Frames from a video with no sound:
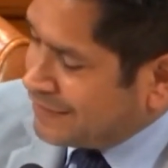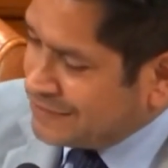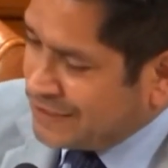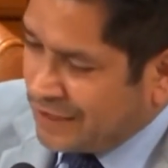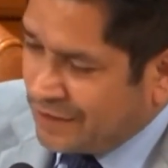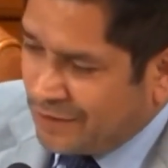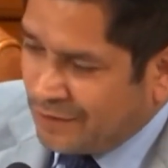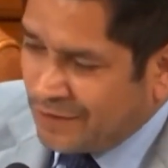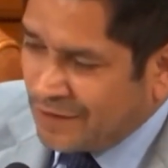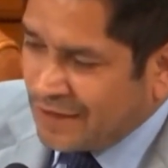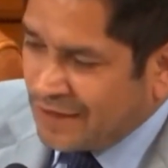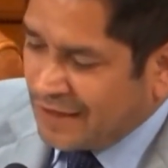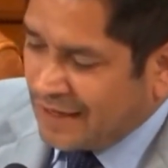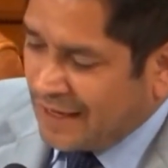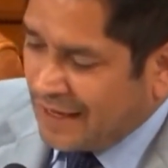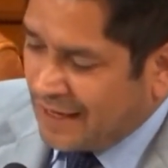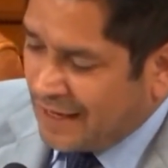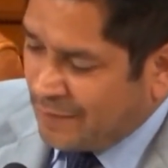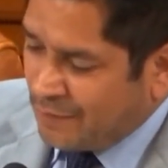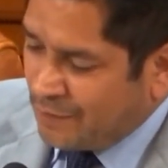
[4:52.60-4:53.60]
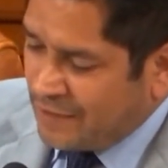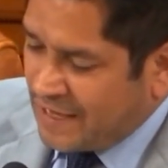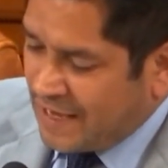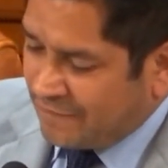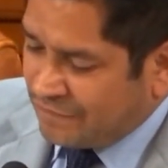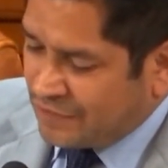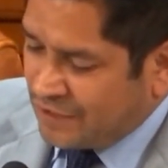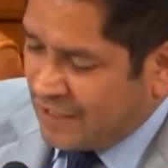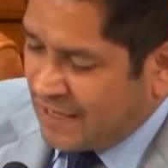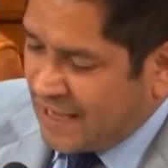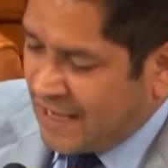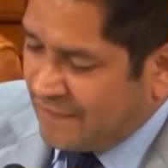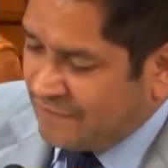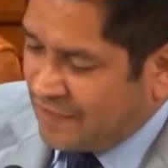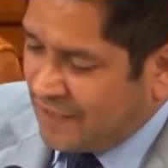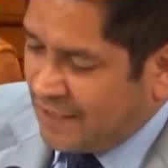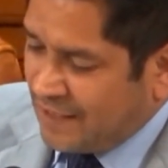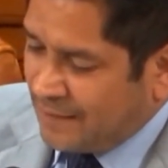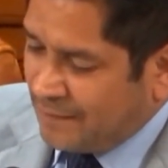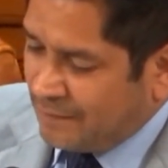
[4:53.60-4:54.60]
So we have to
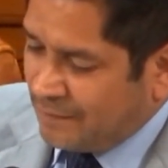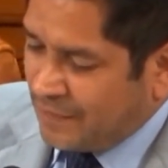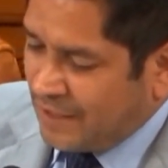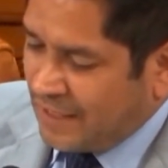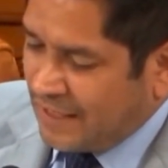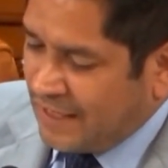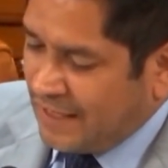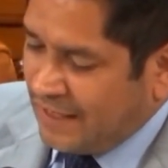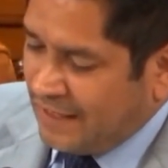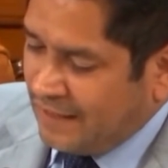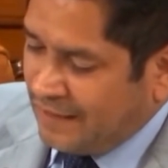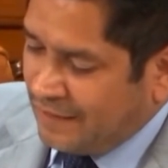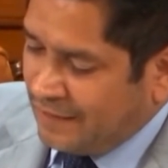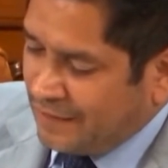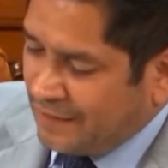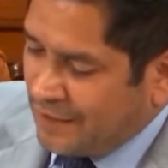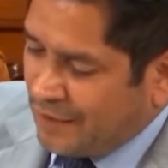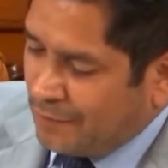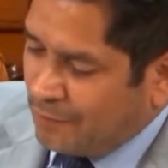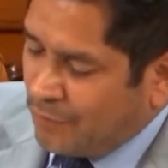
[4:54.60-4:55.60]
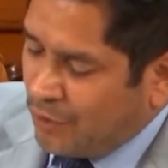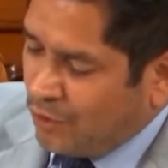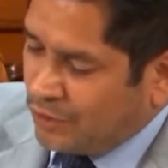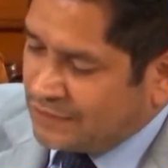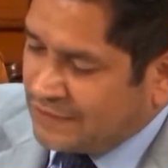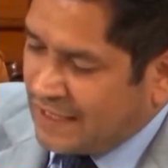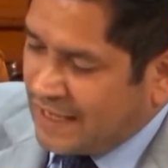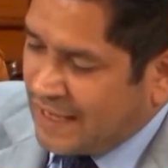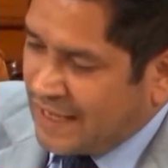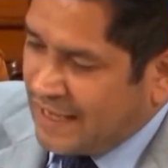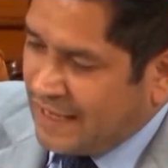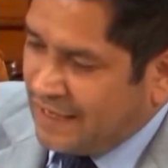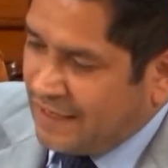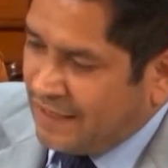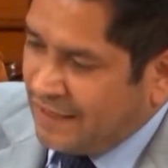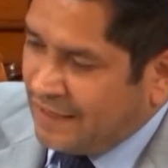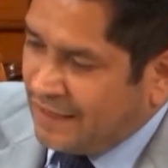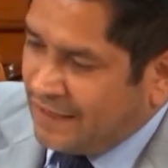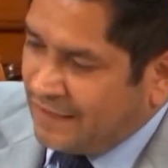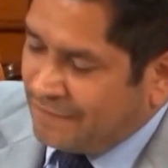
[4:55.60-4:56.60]
have a
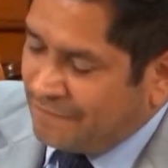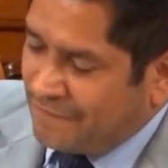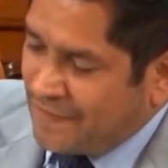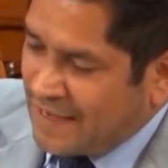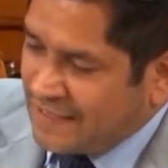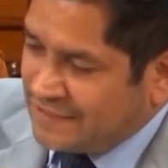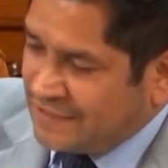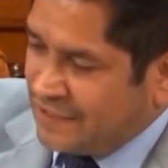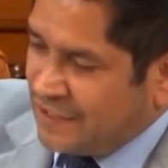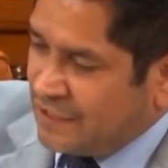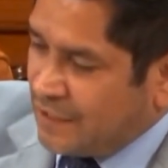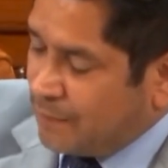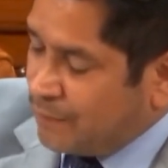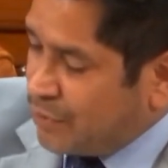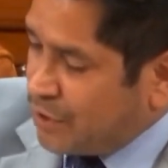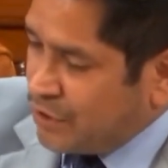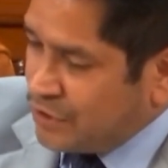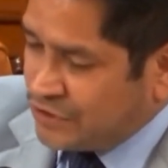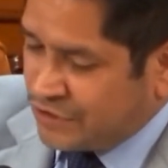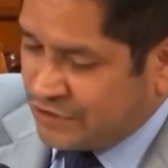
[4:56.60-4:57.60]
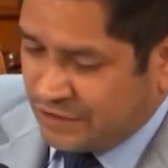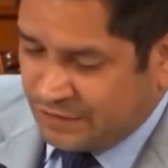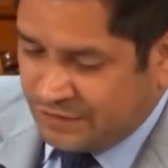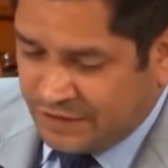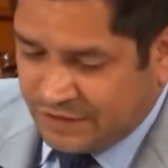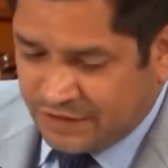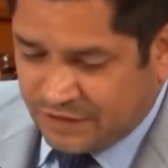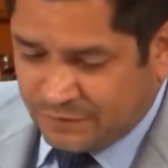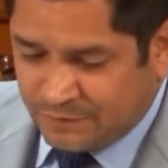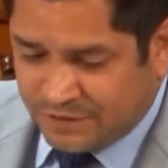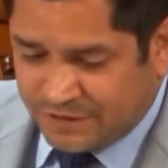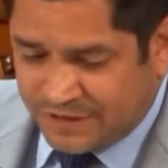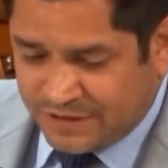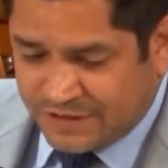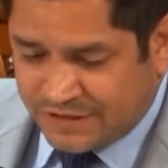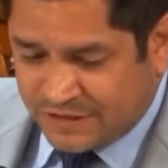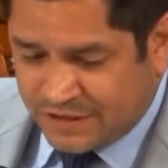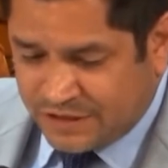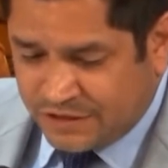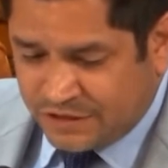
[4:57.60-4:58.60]
faceted approach to dealing with
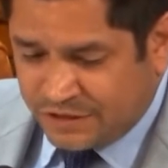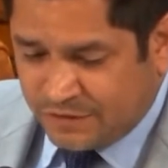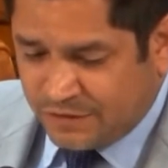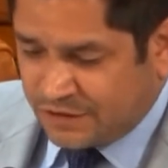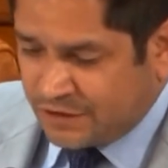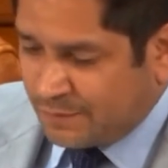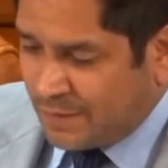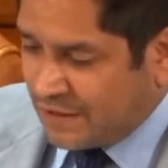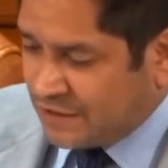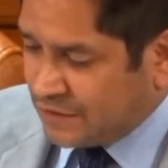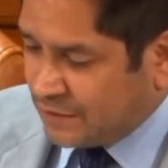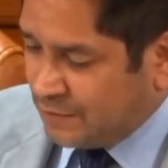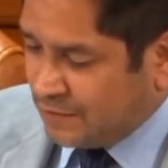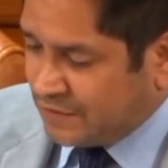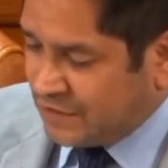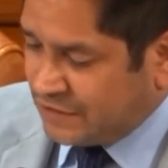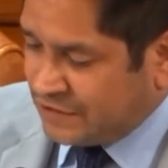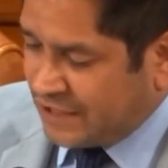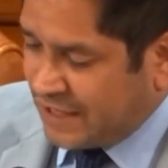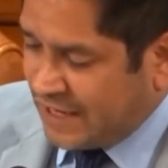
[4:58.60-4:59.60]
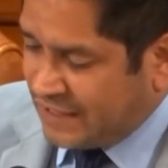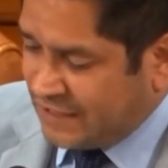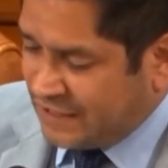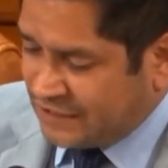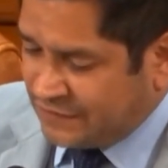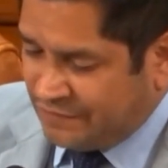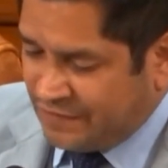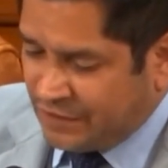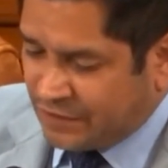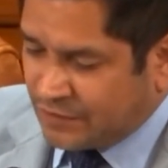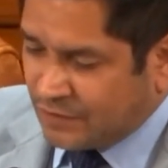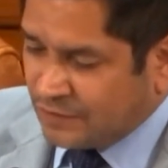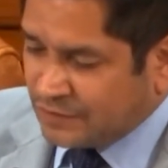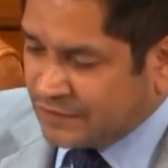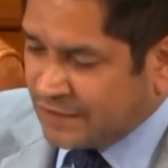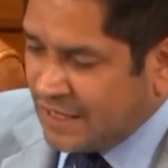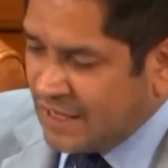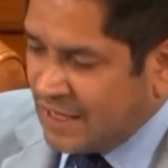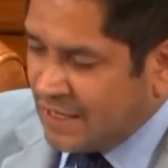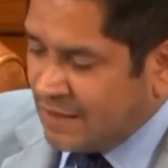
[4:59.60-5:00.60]
this issue, especially with the Chinese
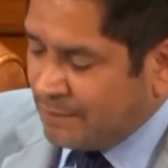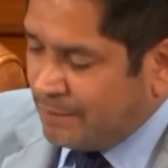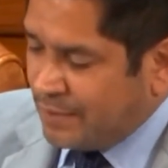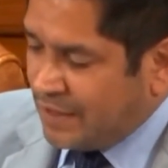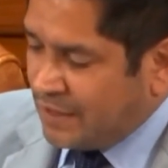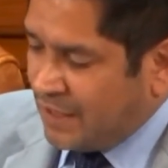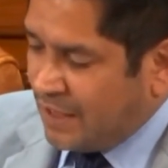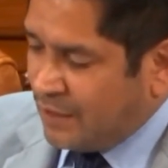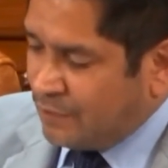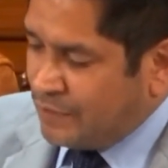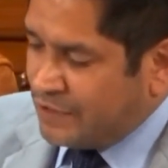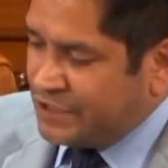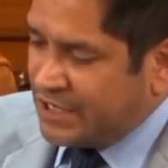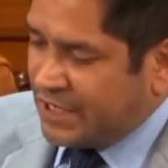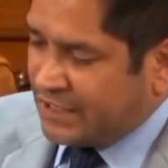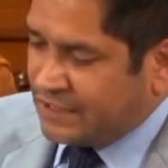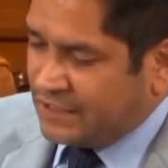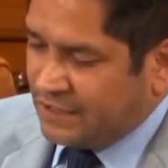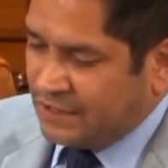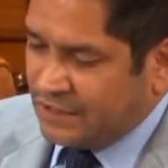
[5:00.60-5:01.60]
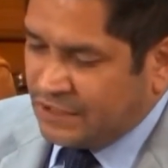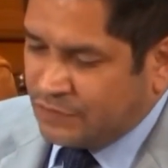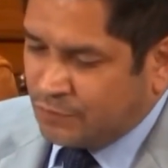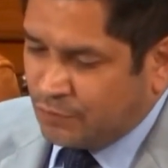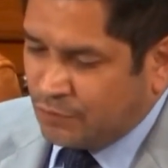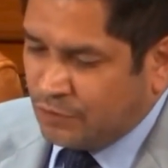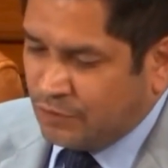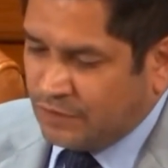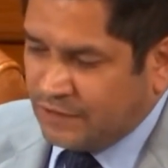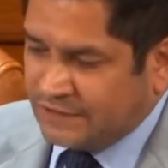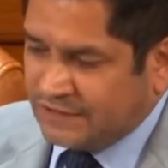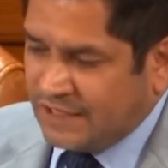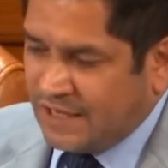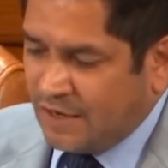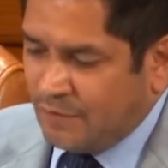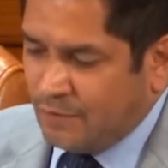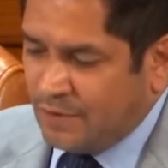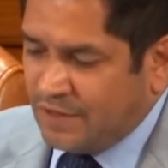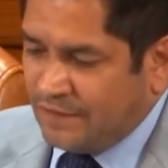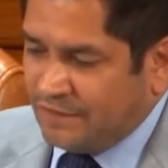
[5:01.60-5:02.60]
vehicles, but rejecting this rule is
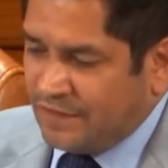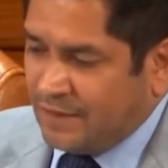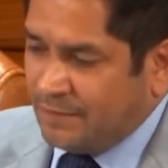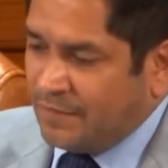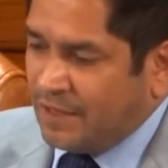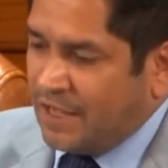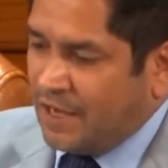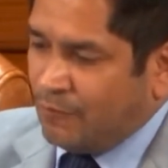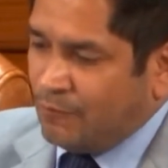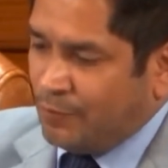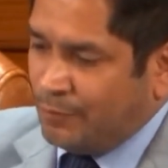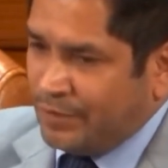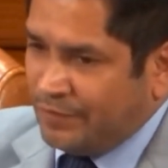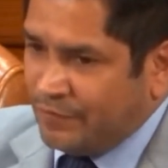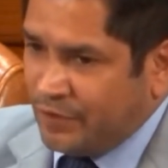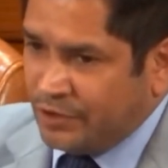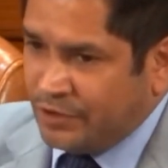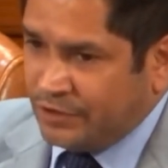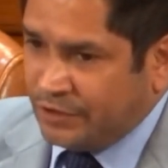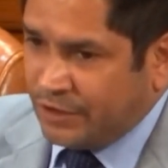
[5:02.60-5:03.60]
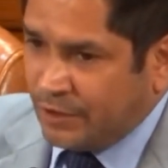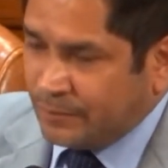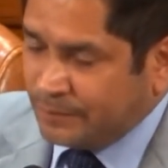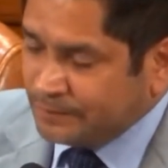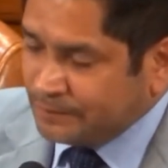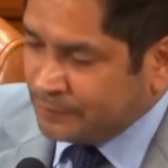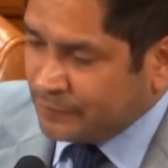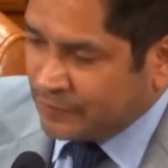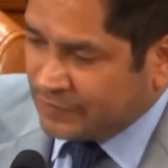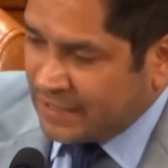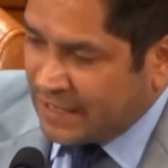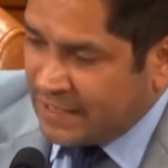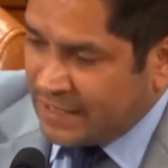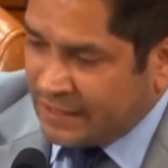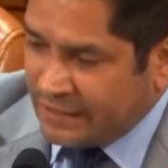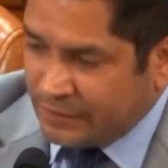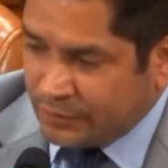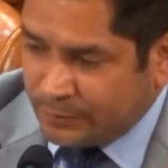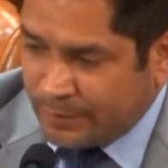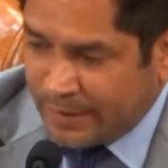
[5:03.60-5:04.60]
not one of them. I will be voting no. With that,
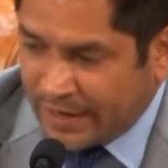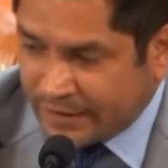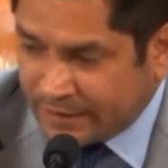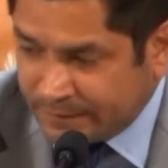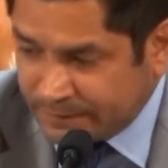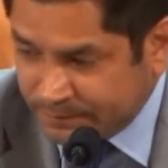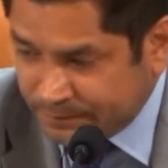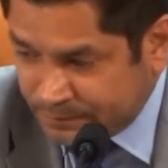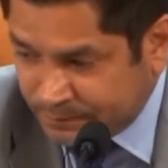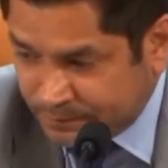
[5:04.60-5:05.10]
I yield back.